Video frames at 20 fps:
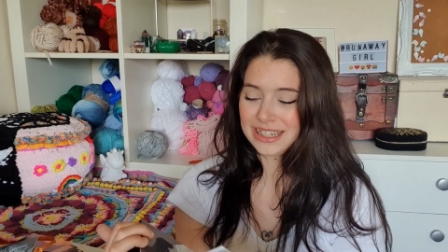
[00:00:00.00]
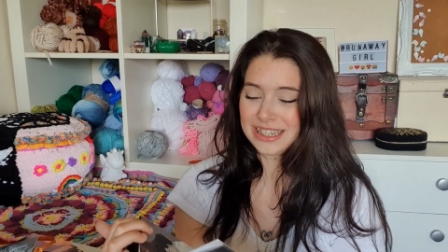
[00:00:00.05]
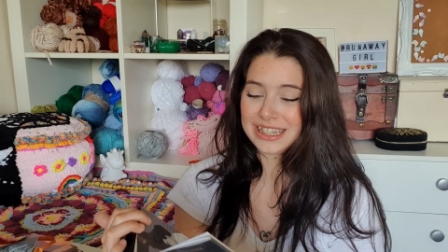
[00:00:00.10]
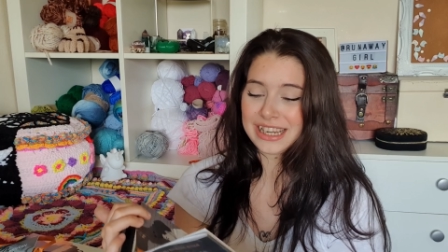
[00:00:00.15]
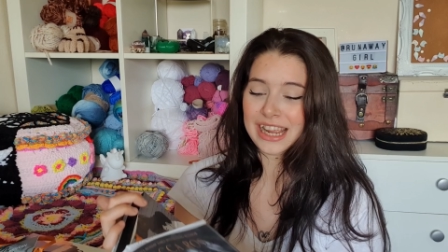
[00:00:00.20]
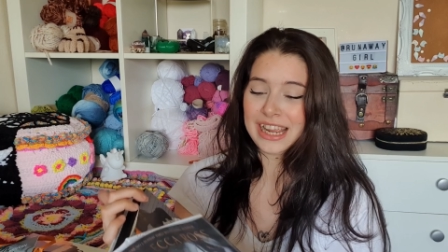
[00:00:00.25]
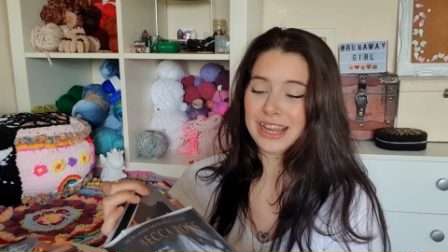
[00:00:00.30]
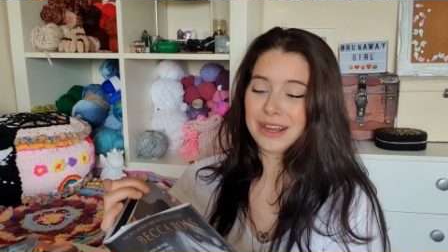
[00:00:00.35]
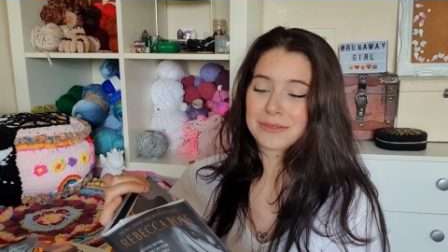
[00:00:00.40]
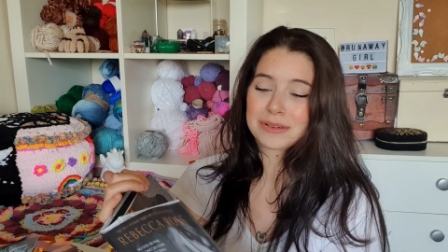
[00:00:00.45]

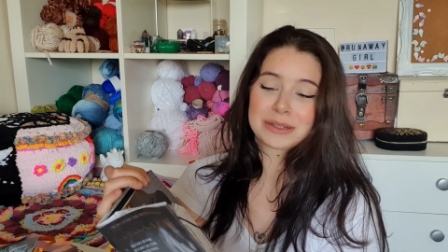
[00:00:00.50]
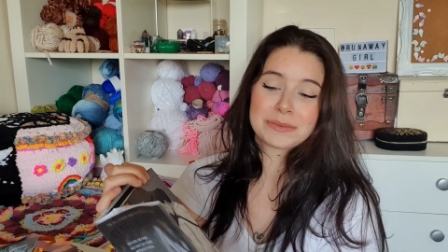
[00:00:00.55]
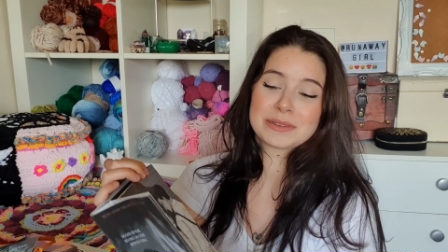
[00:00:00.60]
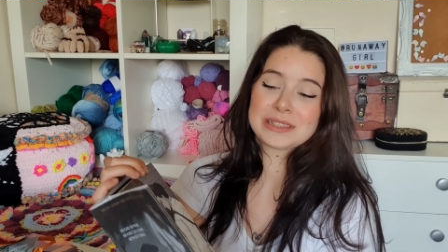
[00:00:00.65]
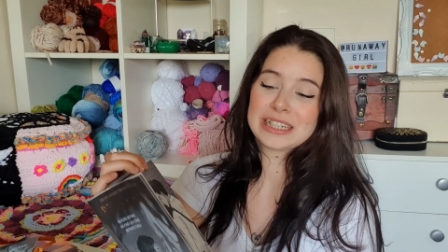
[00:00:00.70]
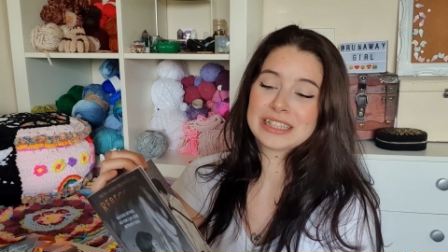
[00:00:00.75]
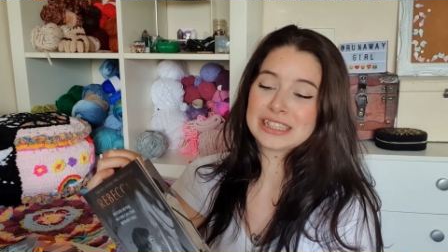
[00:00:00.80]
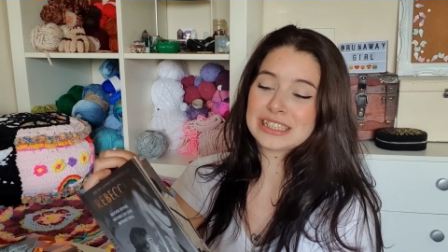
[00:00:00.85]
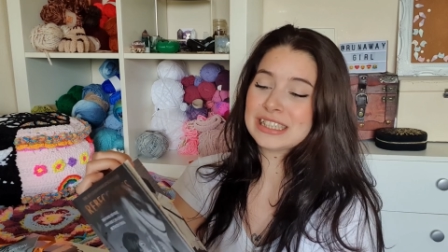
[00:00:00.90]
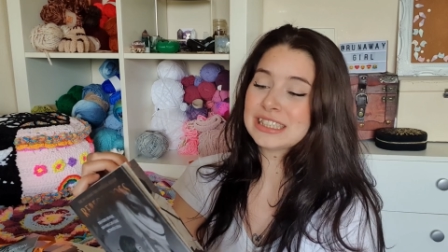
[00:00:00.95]
Okay, I'm going to
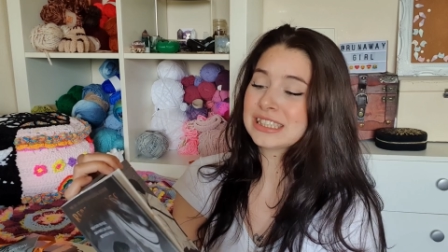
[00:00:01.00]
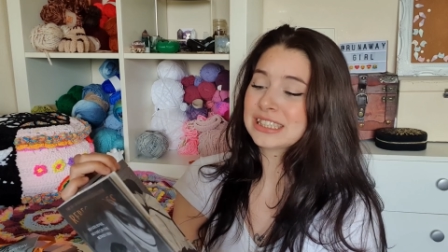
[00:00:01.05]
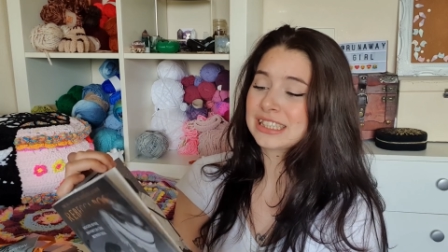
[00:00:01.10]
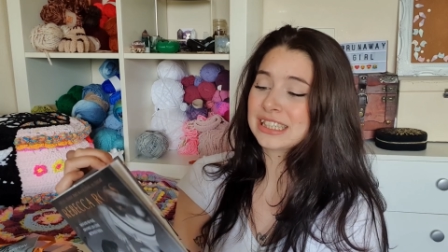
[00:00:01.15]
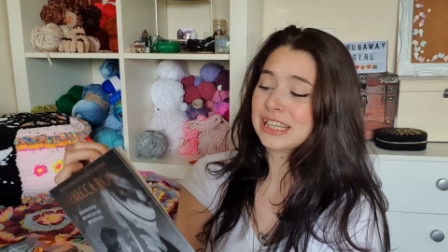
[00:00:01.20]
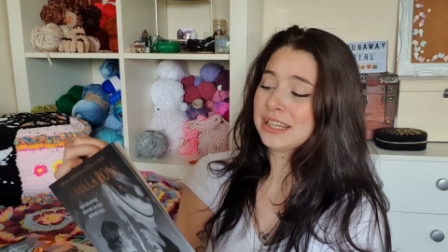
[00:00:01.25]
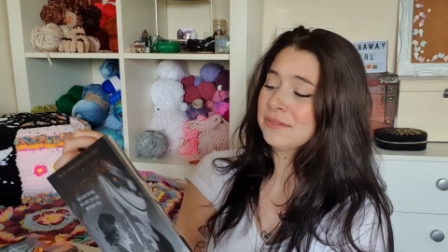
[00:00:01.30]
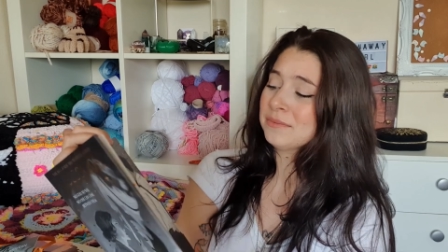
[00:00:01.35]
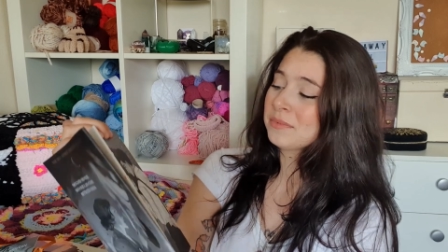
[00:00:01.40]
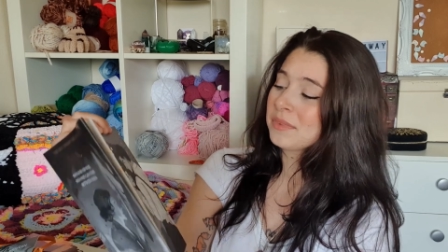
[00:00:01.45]
pretend I didn't see
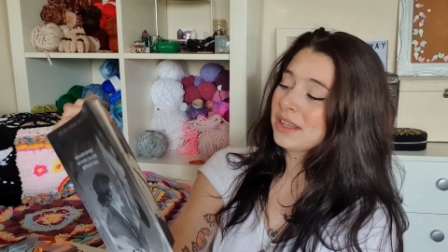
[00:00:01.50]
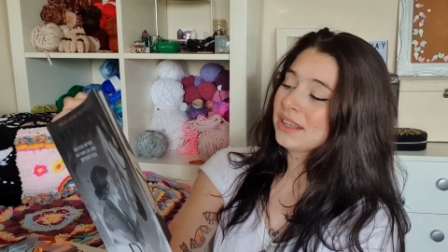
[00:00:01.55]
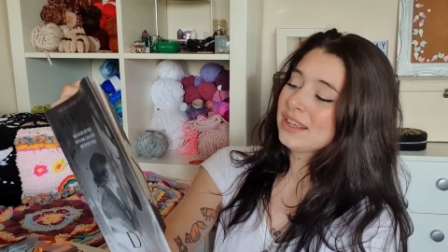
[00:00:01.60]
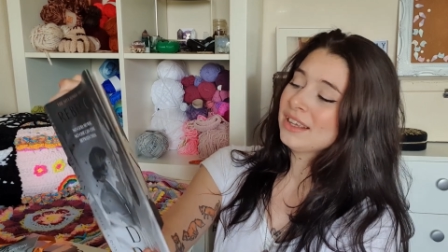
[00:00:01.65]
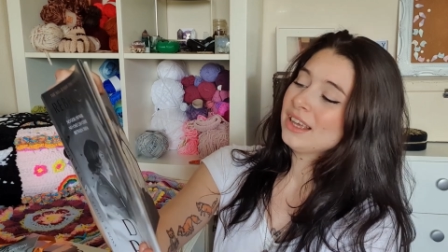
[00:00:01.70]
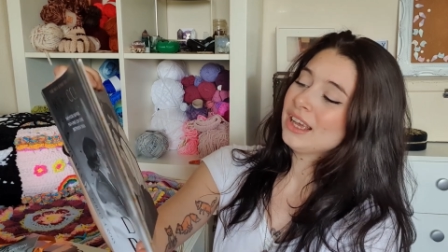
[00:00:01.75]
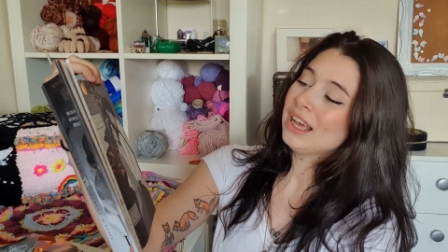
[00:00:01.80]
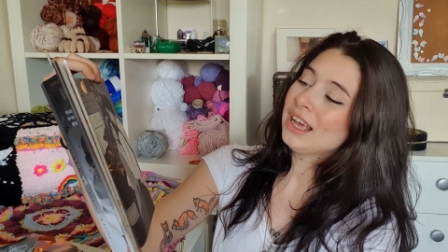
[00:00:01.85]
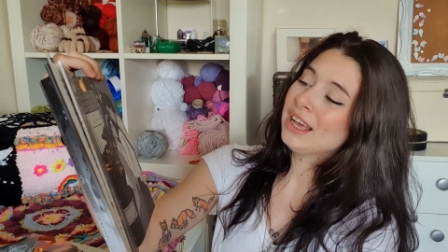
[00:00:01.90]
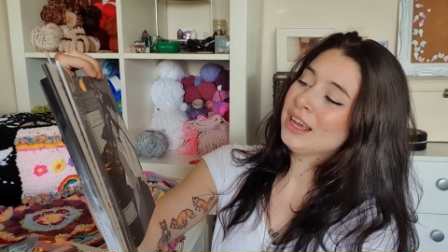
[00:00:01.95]
it.
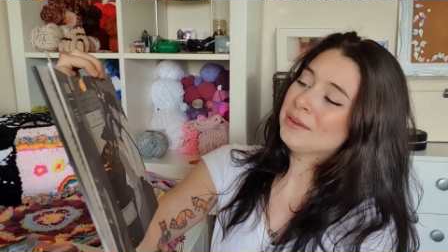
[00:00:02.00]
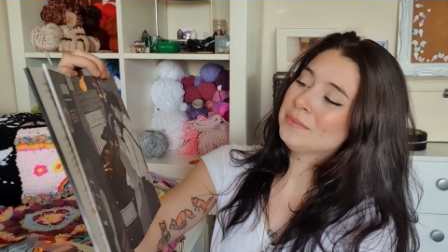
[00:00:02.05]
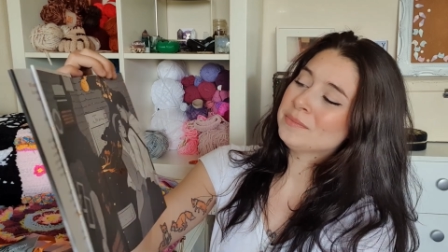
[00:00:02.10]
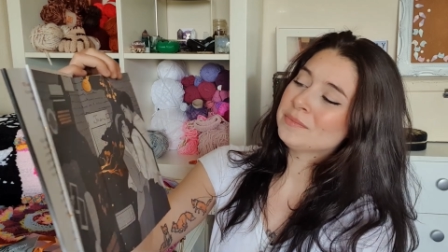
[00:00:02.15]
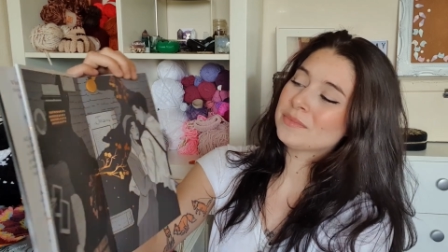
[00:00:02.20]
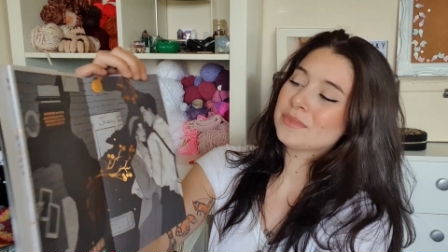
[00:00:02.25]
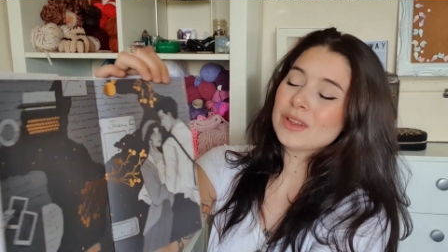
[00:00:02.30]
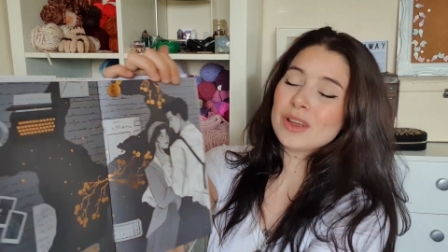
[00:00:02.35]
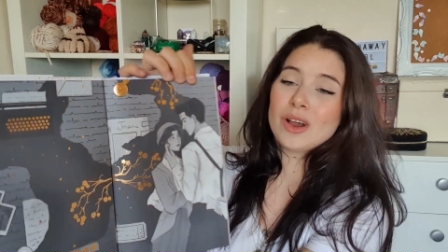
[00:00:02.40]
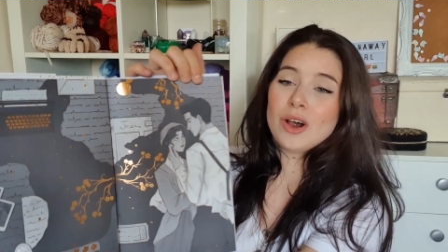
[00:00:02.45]
Um,
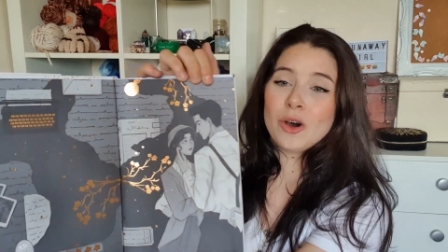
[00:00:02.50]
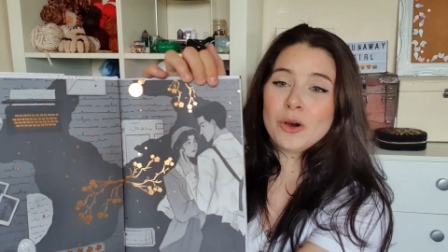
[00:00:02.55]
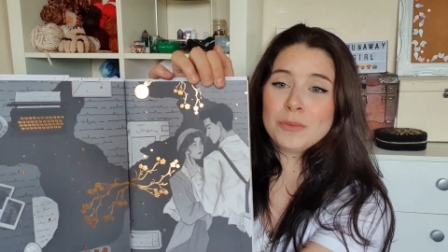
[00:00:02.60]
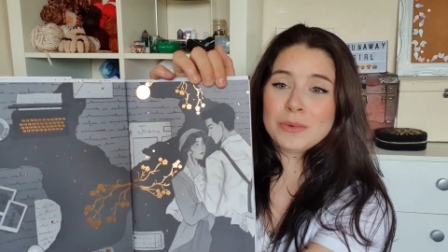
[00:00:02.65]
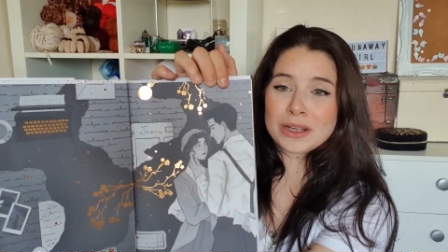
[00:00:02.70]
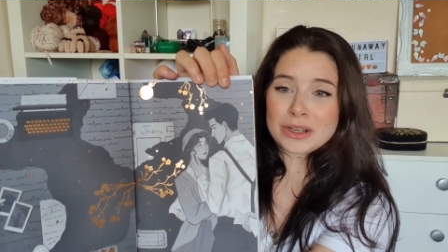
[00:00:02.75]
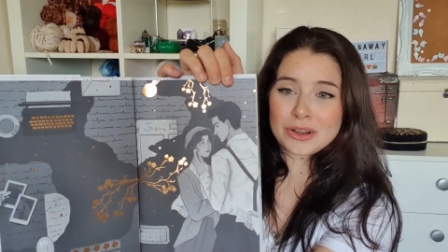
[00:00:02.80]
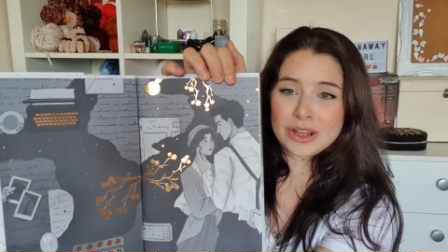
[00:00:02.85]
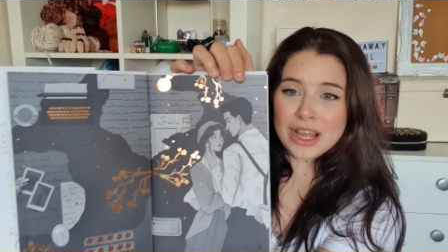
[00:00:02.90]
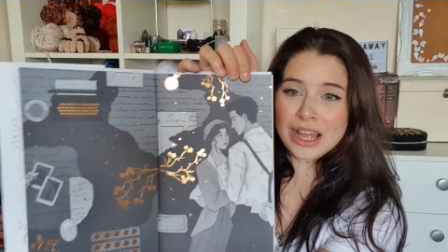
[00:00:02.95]
oh
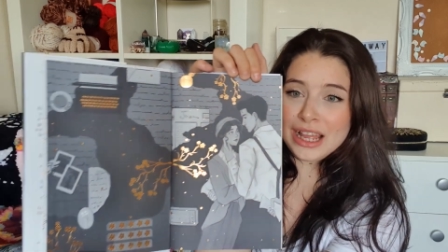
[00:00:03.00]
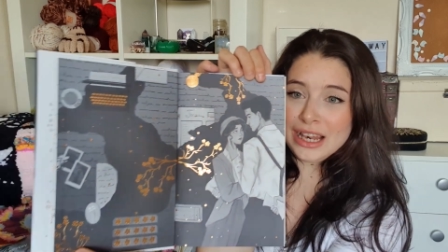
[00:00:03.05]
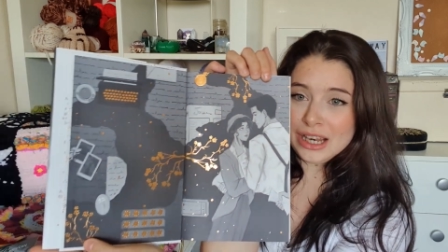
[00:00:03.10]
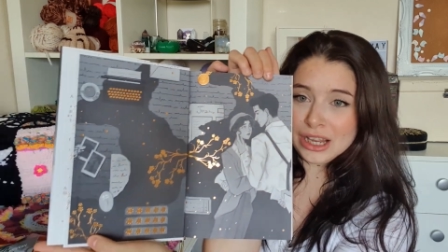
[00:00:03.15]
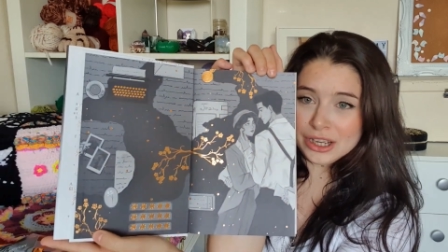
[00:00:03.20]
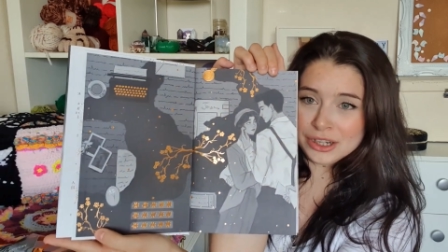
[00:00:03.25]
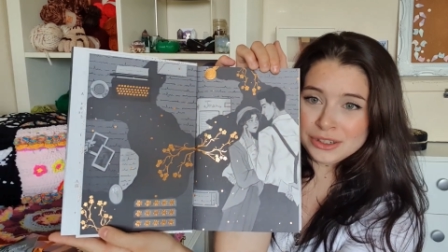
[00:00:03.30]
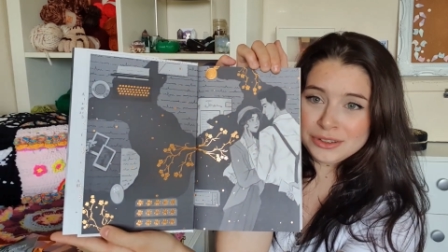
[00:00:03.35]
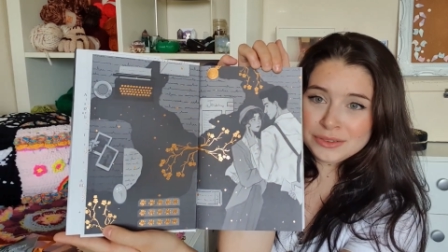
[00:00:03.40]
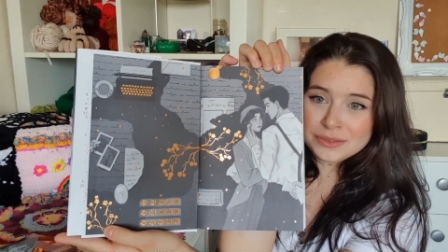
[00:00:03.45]
my god,
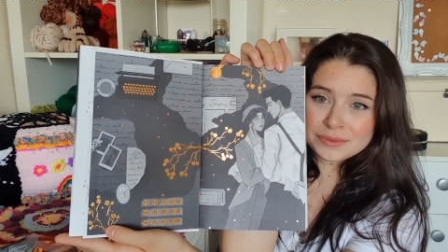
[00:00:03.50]
hello,